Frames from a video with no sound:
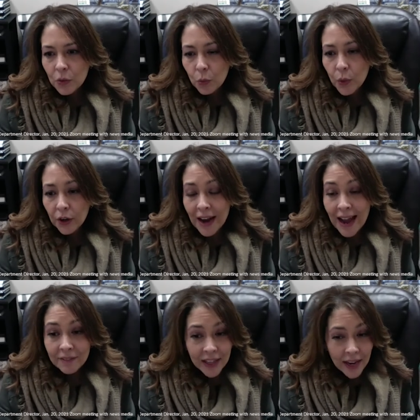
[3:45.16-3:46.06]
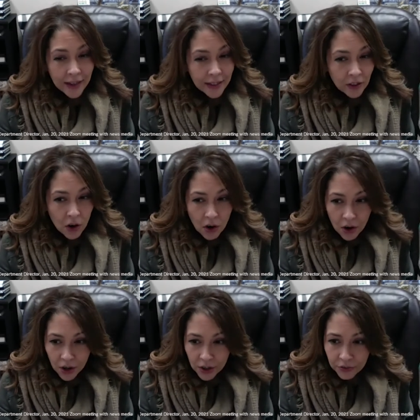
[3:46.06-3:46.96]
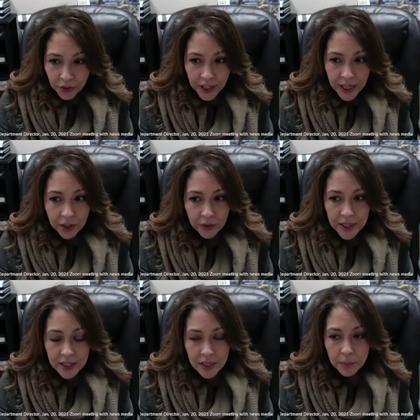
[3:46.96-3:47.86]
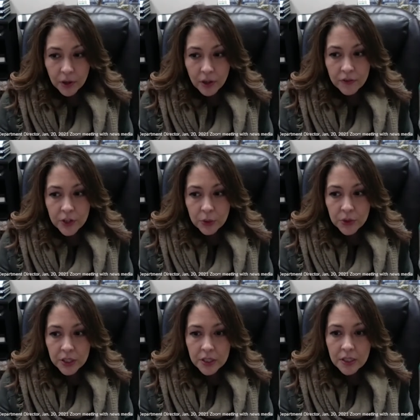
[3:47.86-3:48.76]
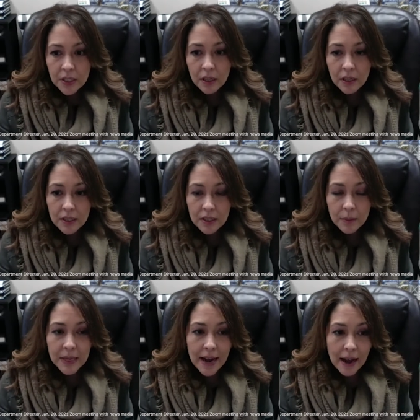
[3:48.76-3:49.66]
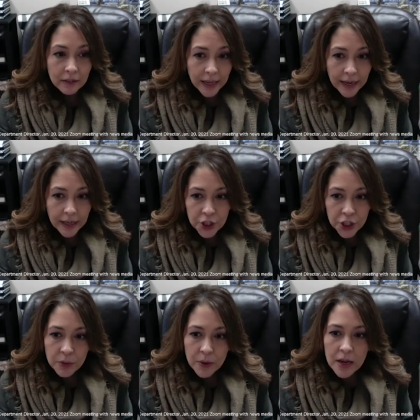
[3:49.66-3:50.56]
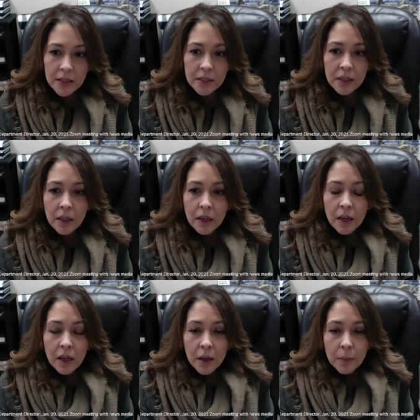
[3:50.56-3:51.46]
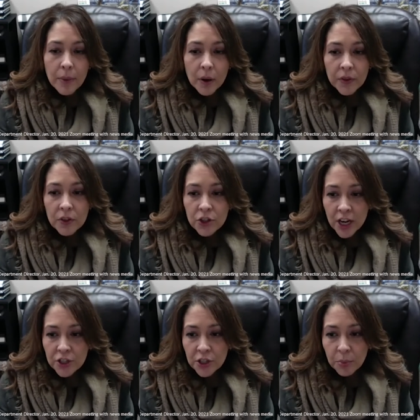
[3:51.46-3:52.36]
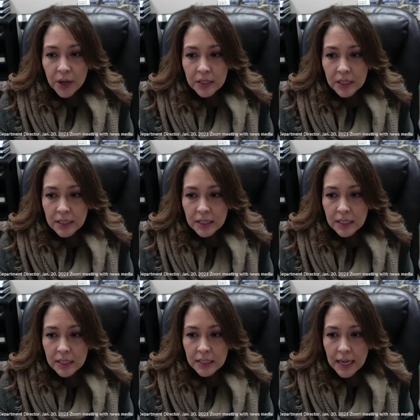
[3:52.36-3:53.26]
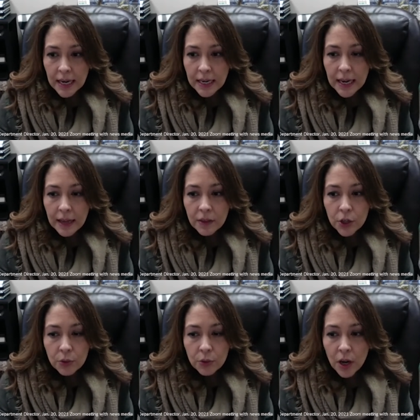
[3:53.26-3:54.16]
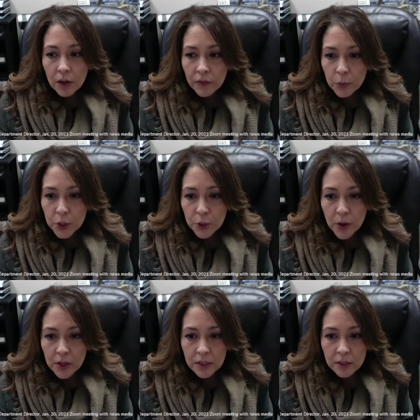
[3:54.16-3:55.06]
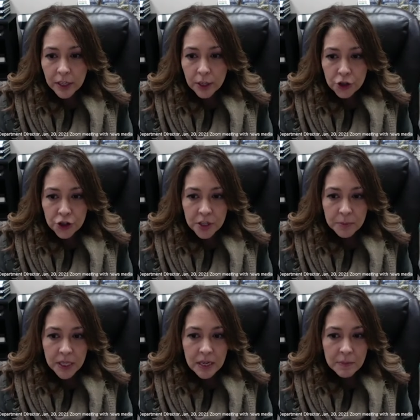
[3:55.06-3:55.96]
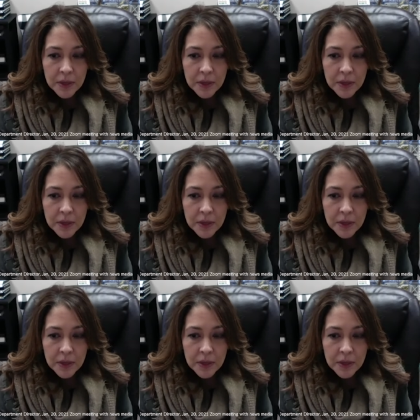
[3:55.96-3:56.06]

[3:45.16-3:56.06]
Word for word: We're advocating hard for an increased number of doses to be allocated to us, but with the change in presidency today and the new COVID response leadership team